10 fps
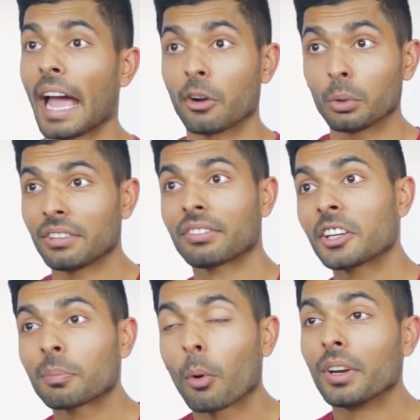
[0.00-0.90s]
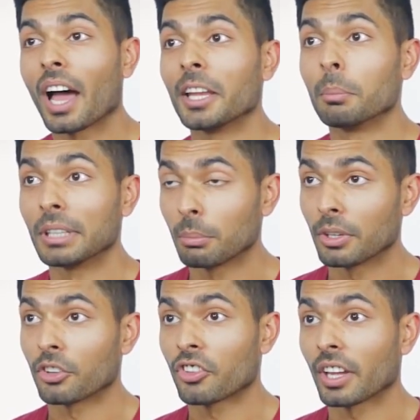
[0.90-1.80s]
At only 6.9
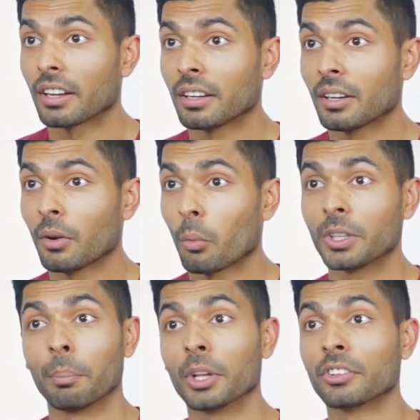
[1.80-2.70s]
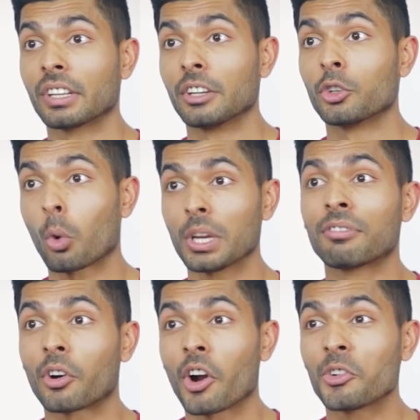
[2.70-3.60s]
millimeter thick, with a built-in
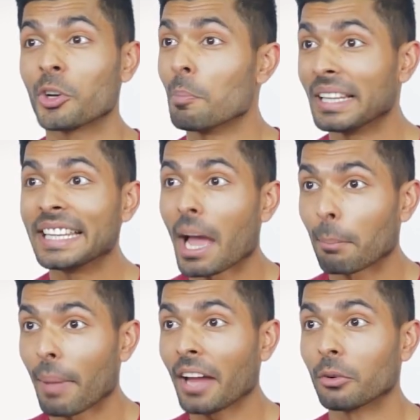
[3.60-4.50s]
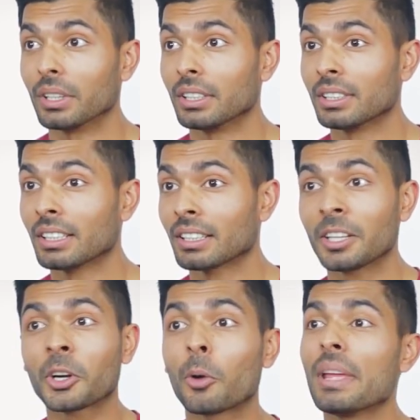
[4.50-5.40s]
2400 milliamp battery,
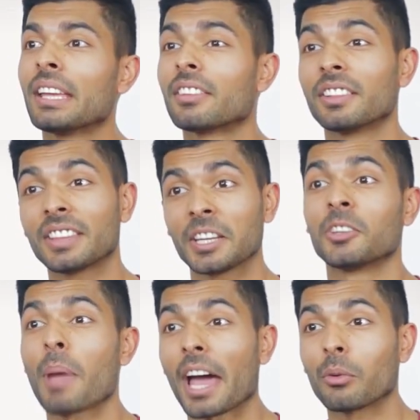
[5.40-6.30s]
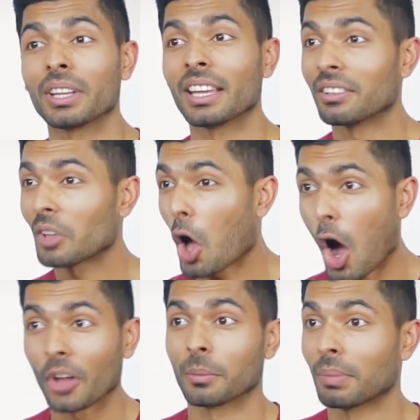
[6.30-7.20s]
Clicker makes the thinnest battery case
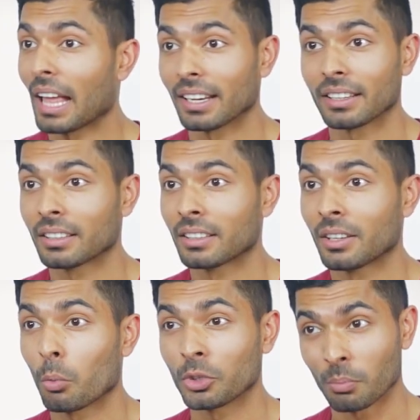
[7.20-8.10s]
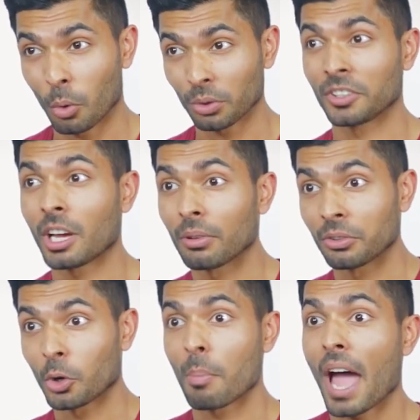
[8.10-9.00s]
on the planet, which more than
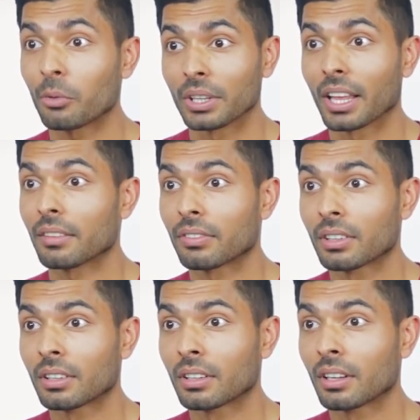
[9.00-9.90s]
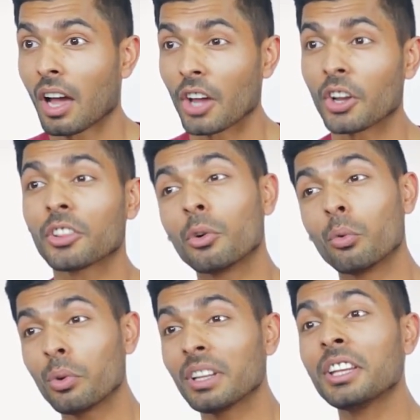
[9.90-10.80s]
doubles your battery life. Another
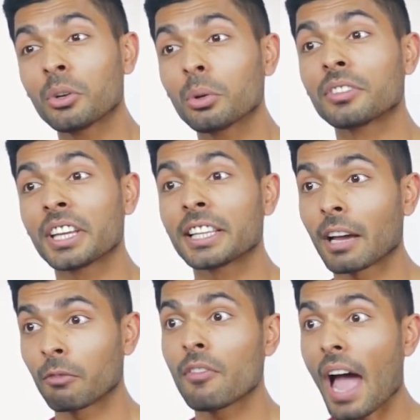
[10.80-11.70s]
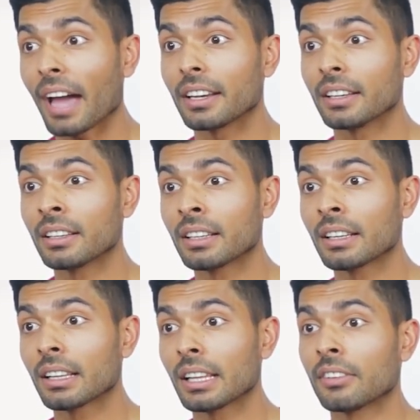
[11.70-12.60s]
really cool thing that we've added
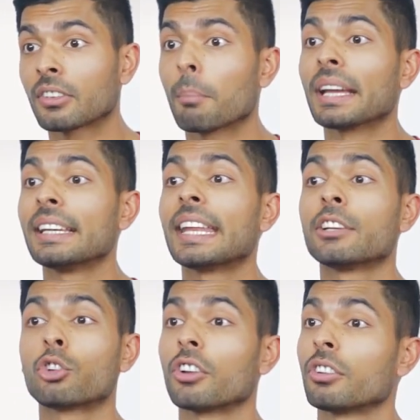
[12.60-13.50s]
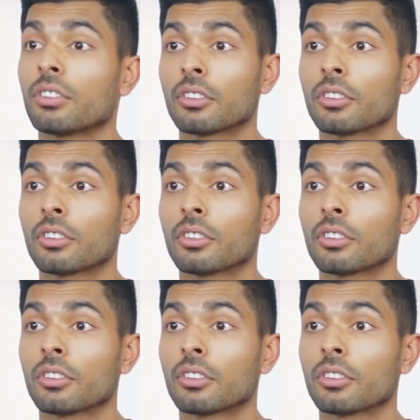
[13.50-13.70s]
is the magnetic charging